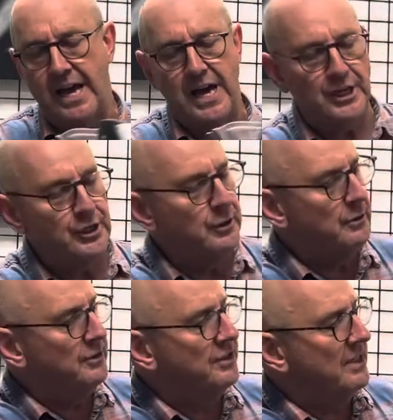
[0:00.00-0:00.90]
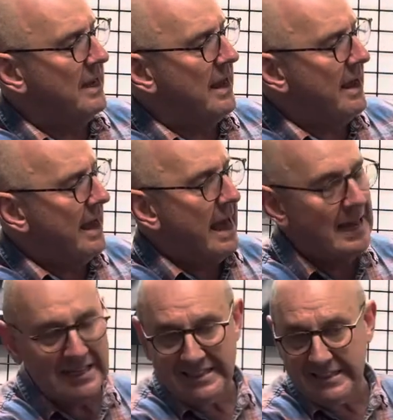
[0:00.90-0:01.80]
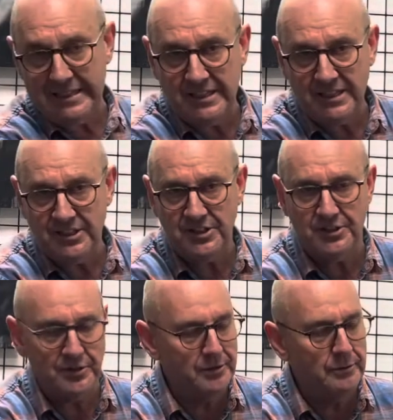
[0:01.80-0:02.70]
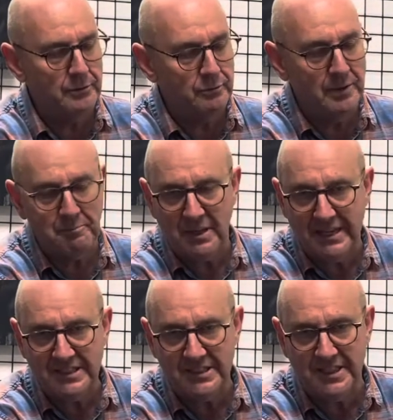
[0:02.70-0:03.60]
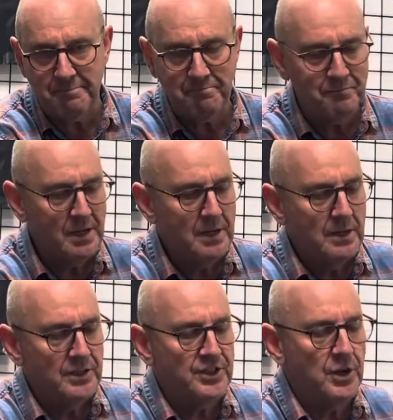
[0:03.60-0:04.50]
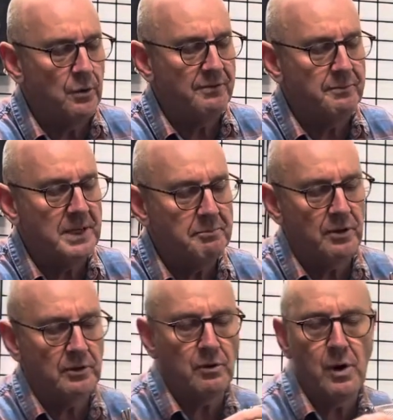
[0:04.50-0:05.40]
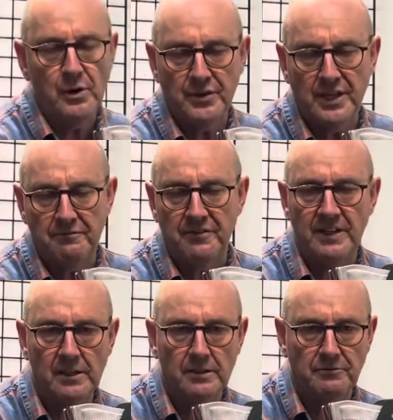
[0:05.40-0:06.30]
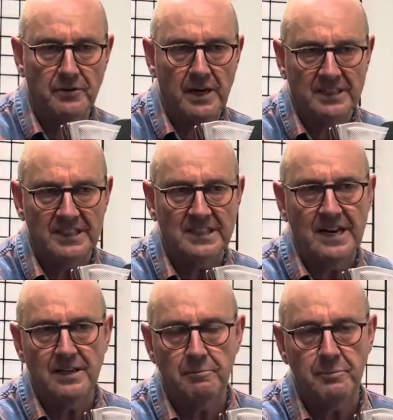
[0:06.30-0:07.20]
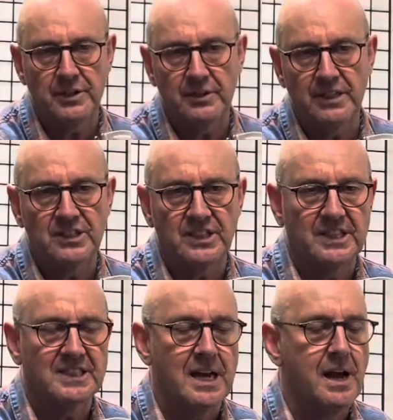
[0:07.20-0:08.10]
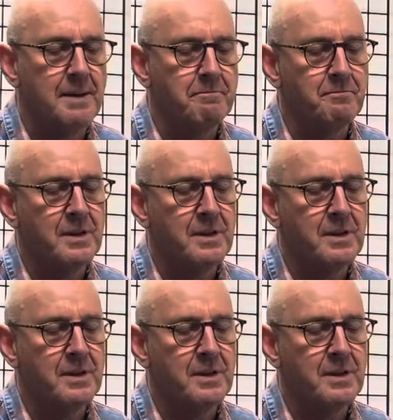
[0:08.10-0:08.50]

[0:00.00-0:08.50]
use Allen keys to replace them. So if people go out in the field for extended periods of time